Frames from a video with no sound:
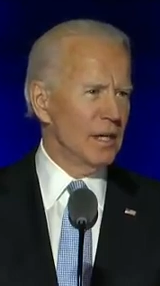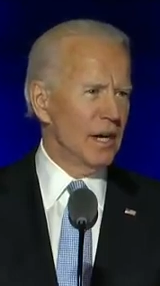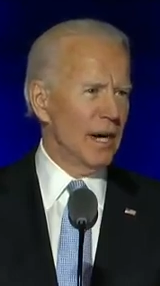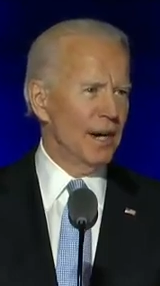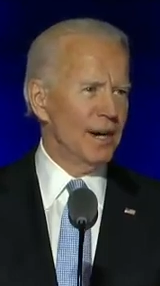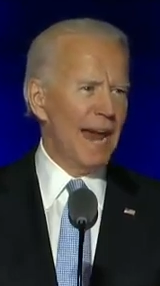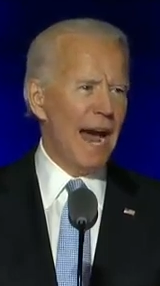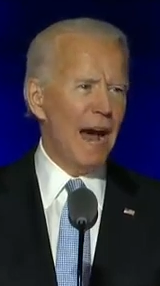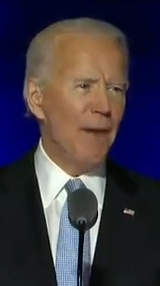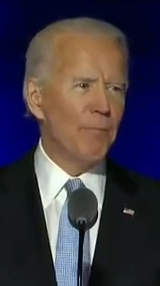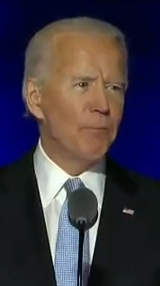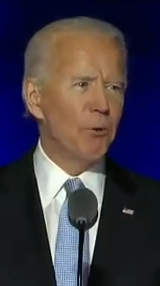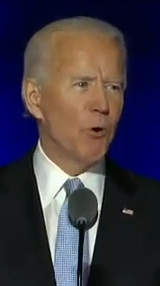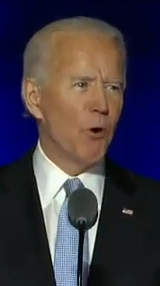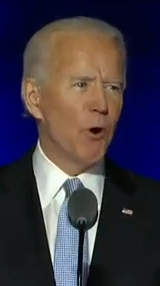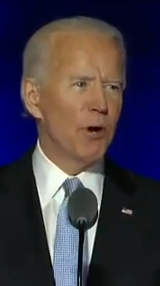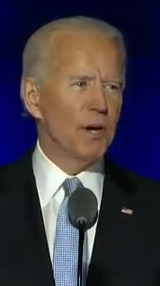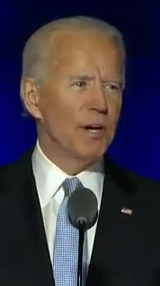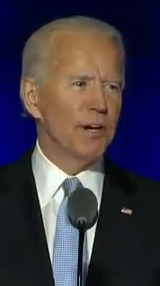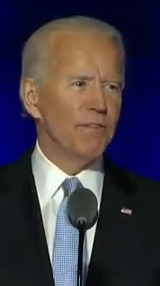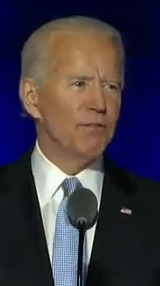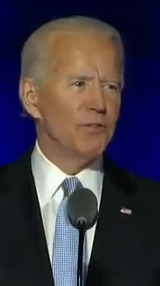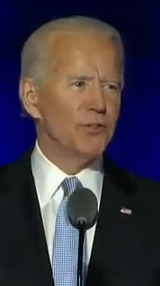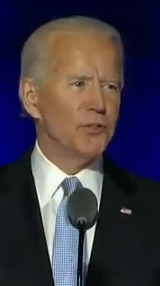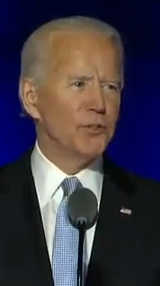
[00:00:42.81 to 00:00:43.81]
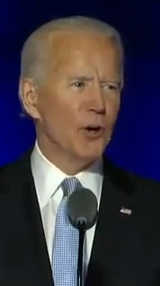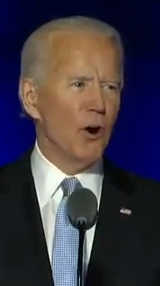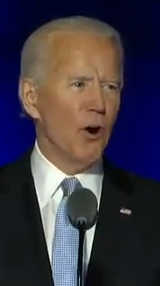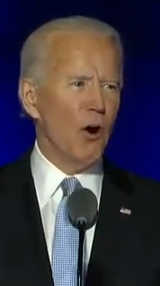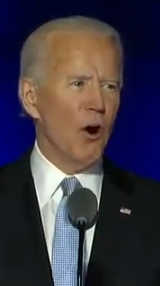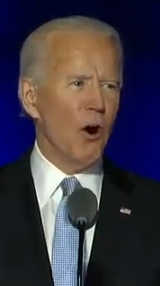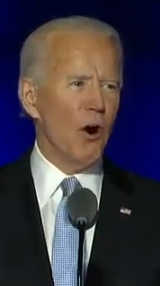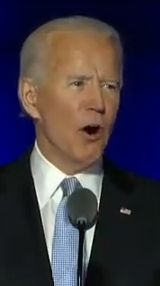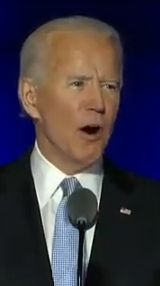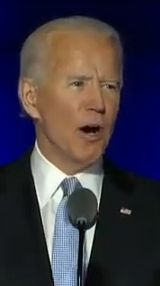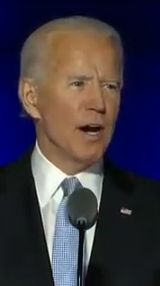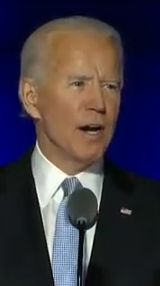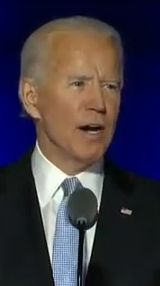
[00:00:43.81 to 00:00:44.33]
an outpouring of
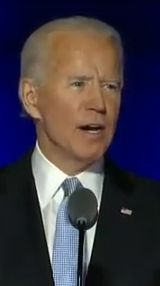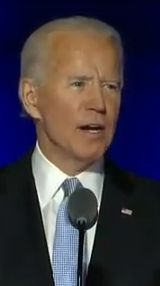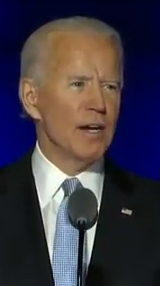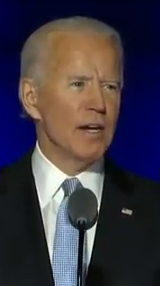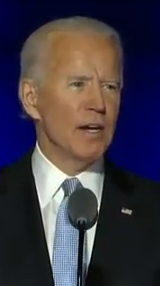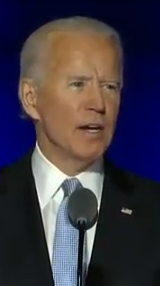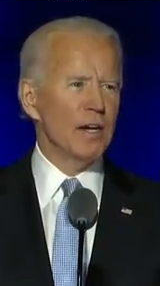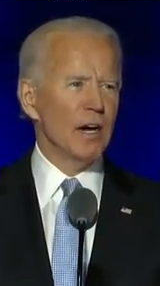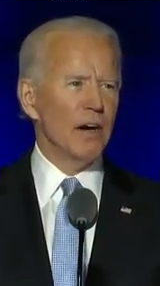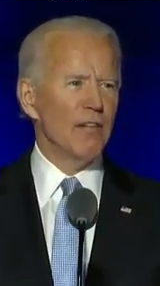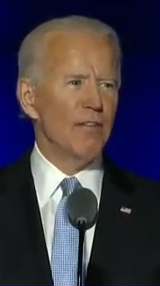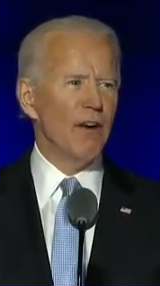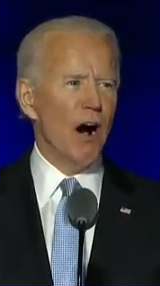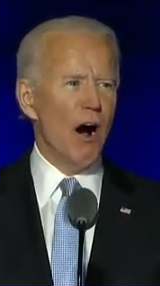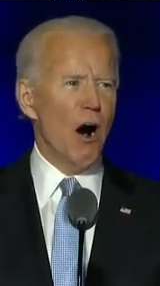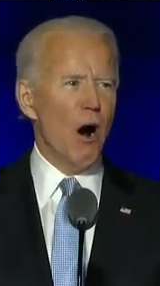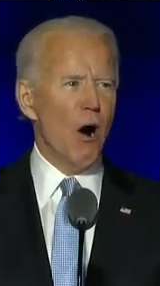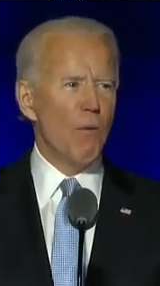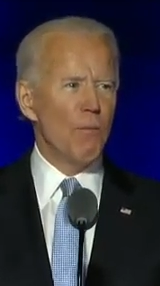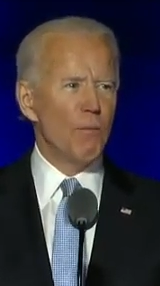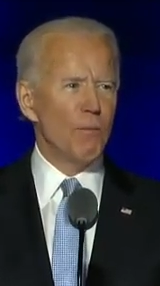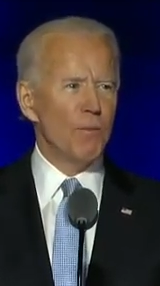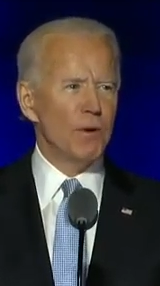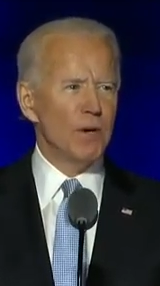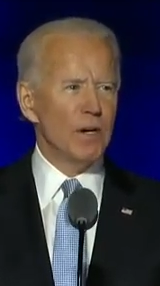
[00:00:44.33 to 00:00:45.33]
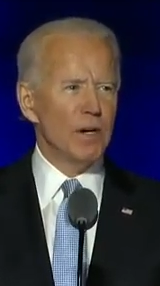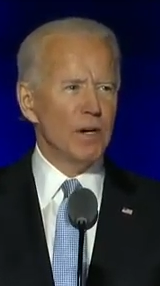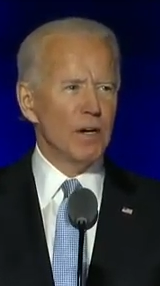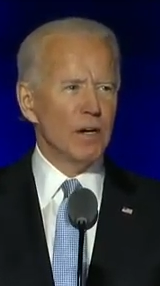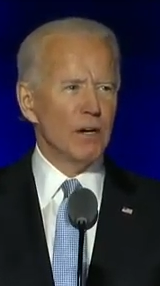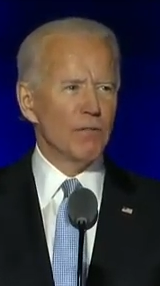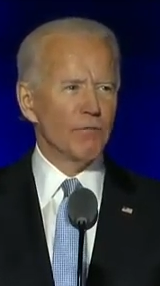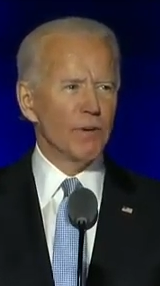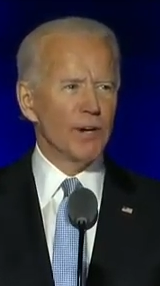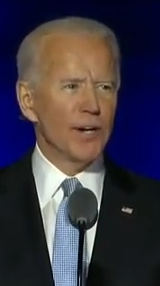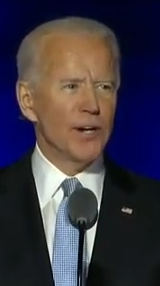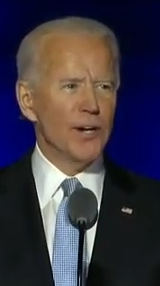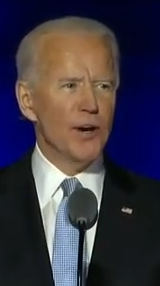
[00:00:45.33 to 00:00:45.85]
joy, of hope,
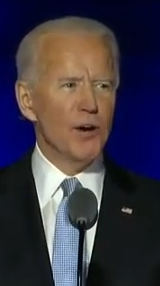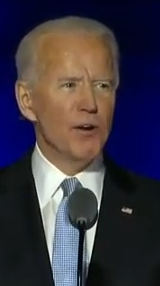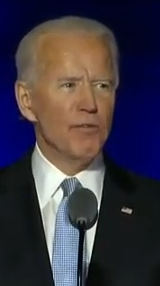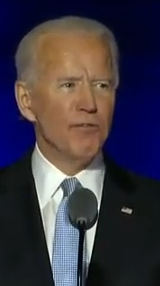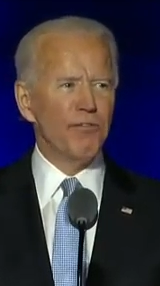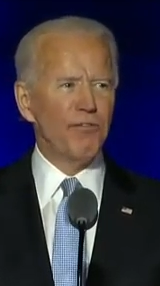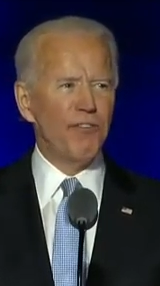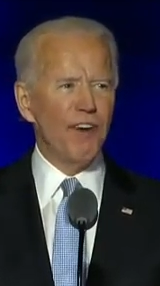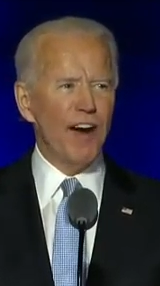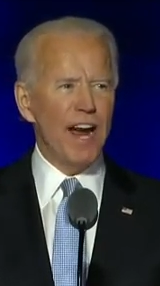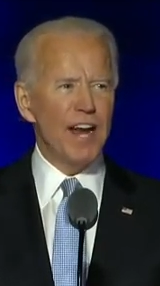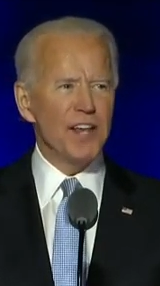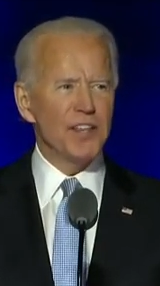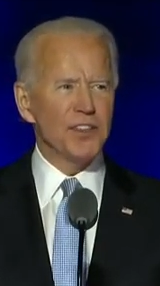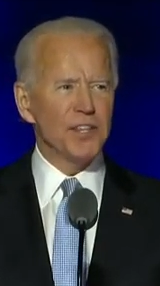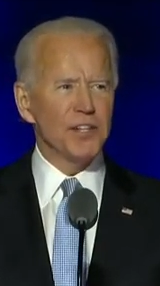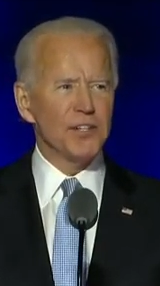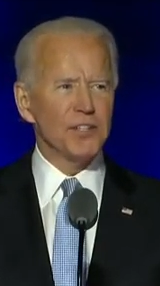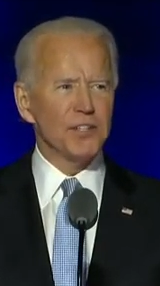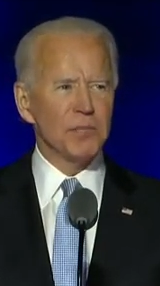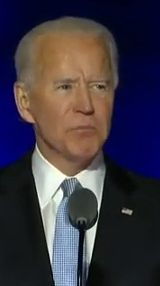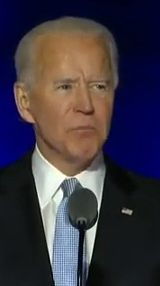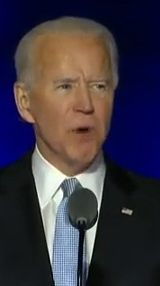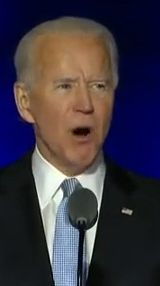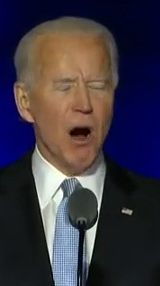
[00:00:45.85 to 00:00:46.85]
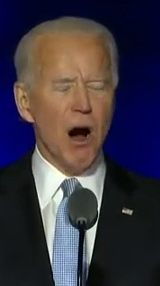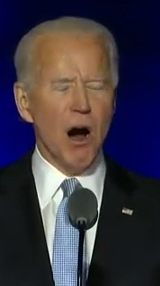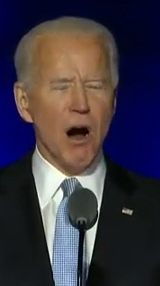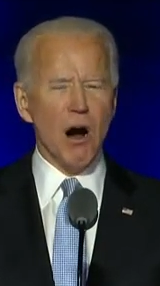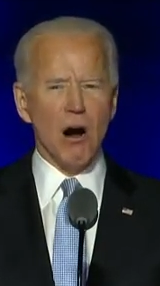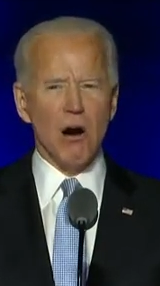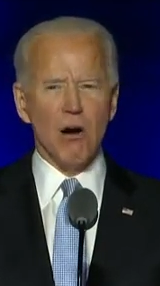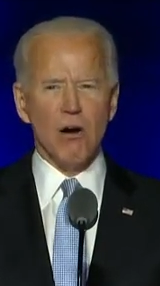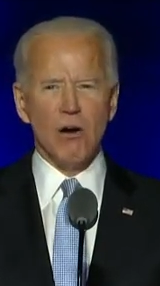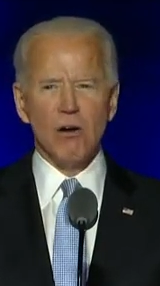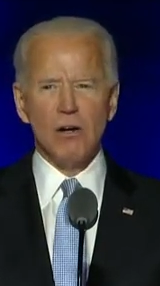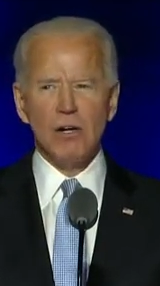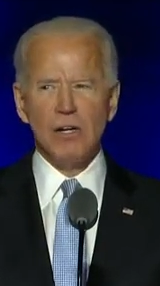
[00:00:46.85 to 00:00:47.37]
renewed faith in
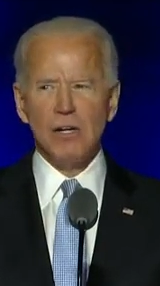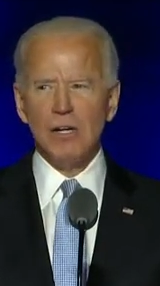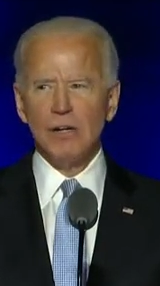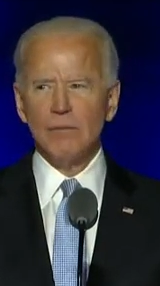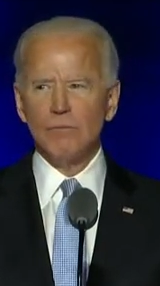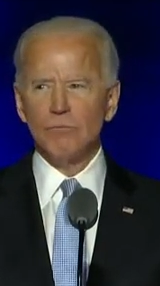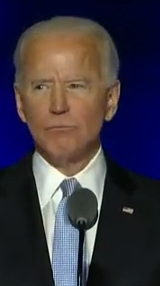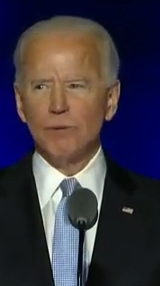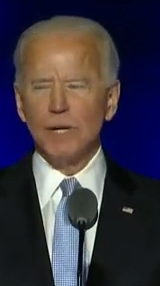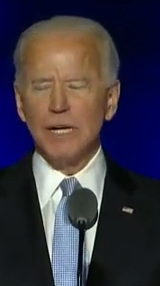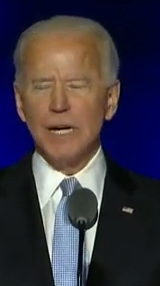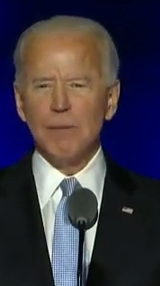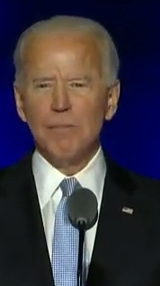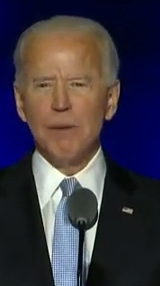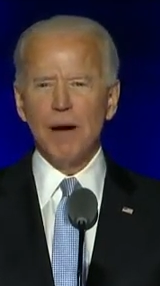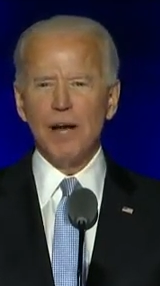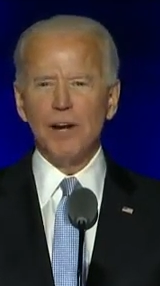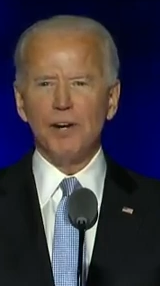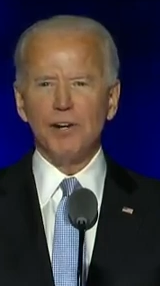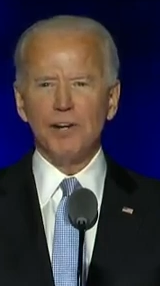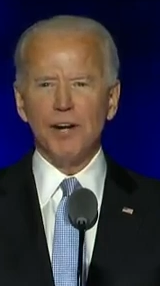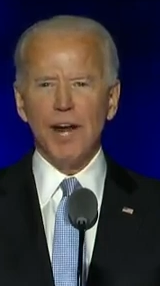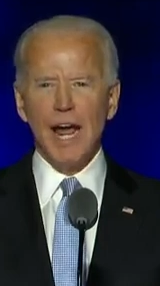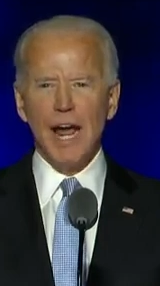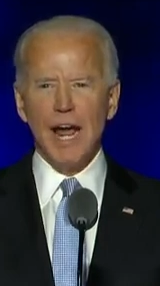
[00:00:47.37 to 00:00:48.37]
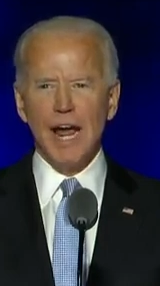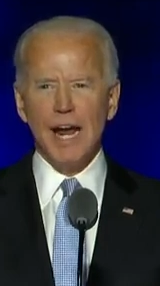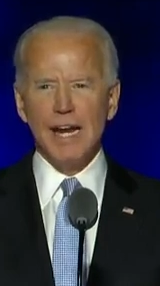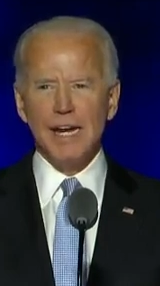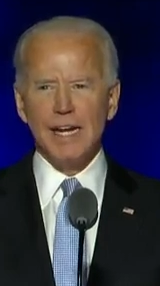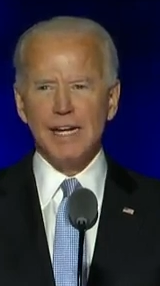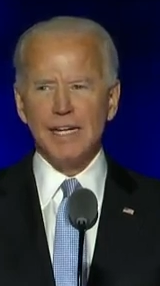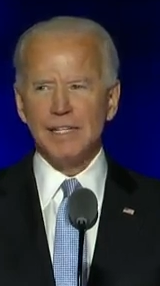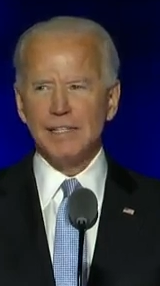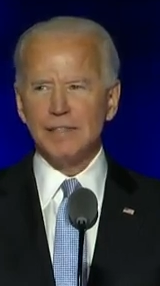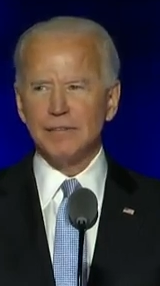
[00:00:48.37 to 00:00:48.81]
tomorrow, bring a better day.